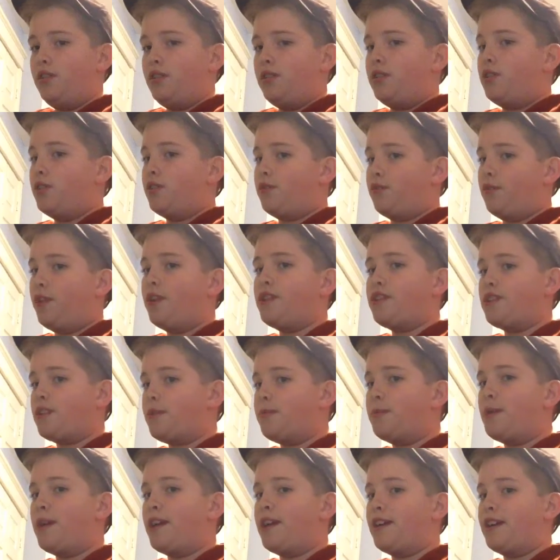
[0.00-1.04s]
They're fun to
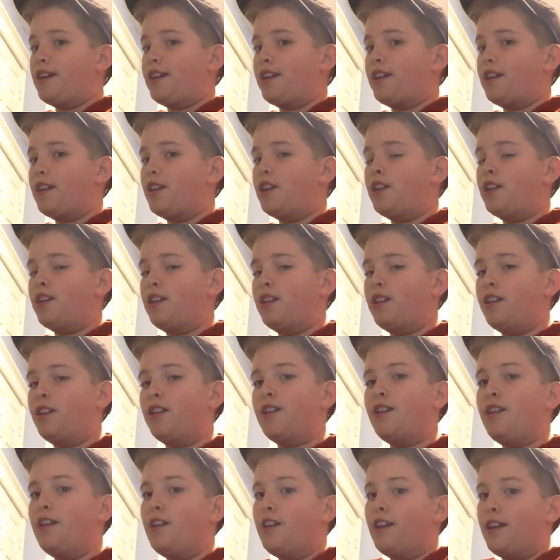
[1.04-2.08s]
make.
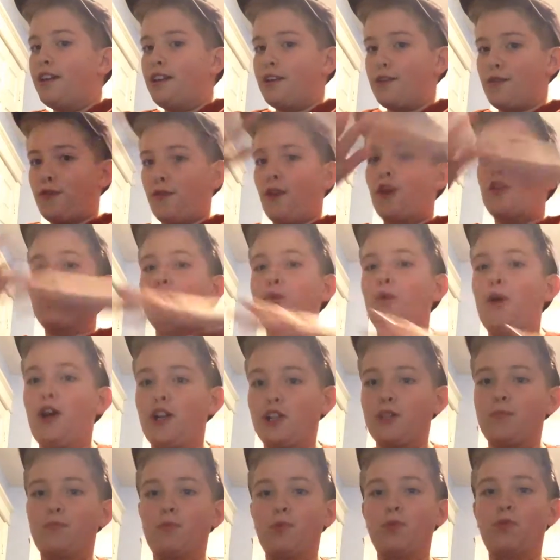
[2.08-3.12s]
It's fun to
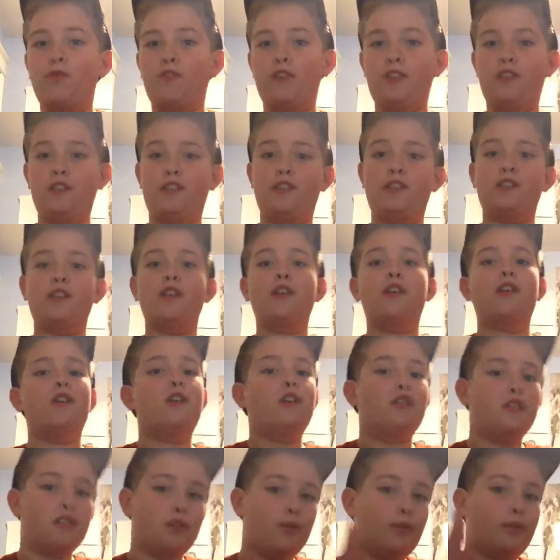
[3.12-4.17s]
watch movies,
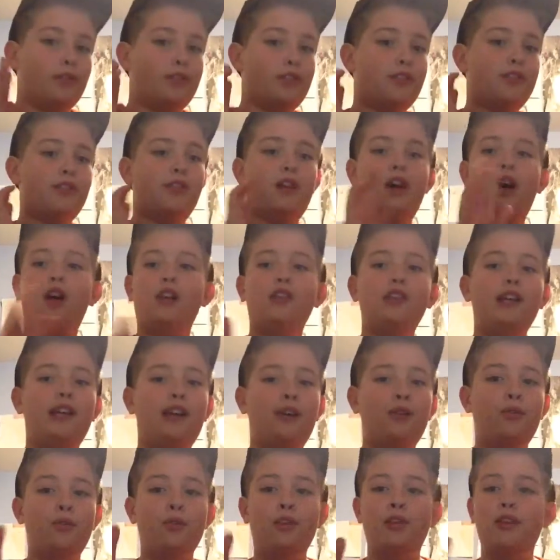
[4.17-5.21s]
so it's all
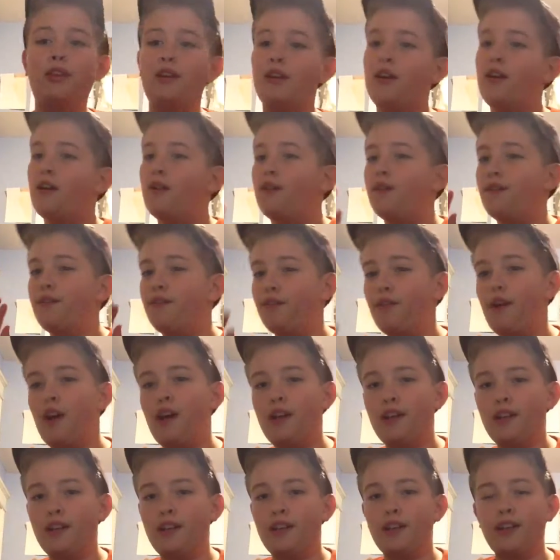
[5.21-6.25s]
out
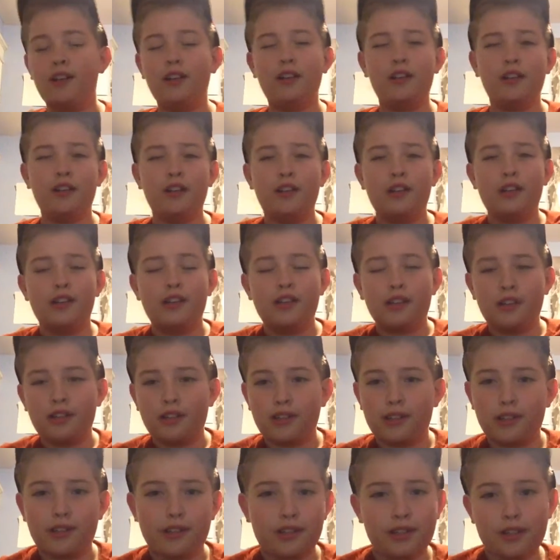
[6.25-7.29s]
fun
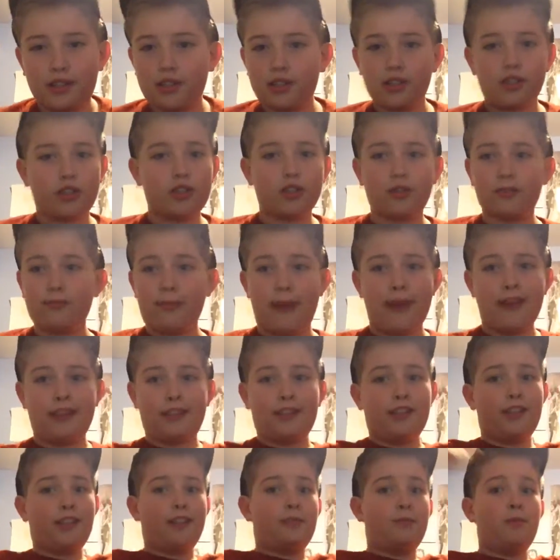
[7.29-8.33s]
to just make
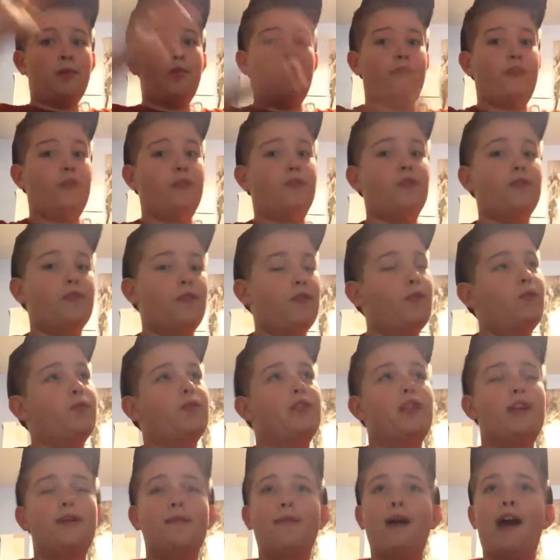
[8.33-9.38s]
these movie reviews,
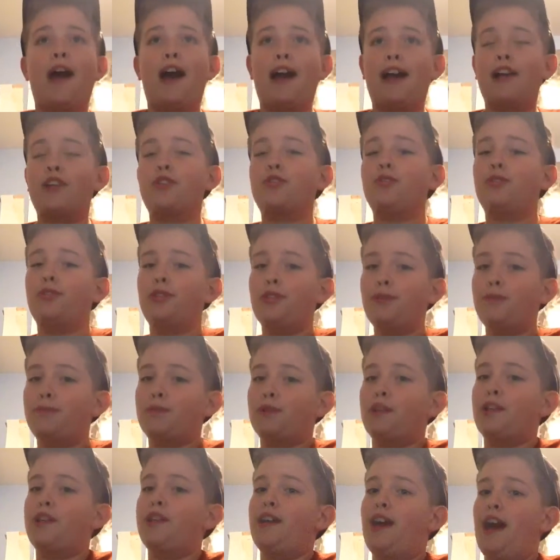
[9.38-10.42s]
and I'm actually
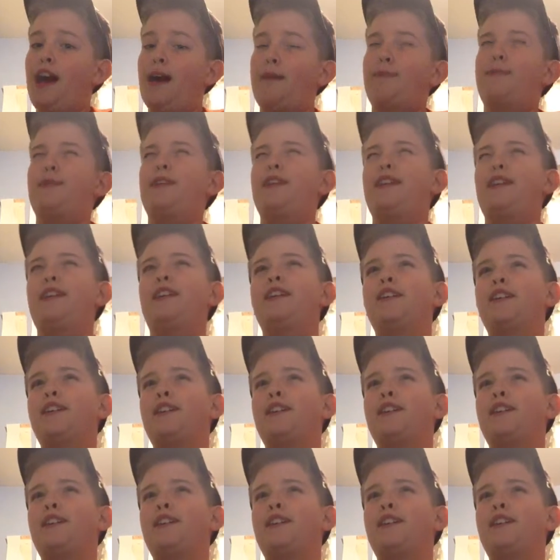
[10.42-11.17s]
pretty happy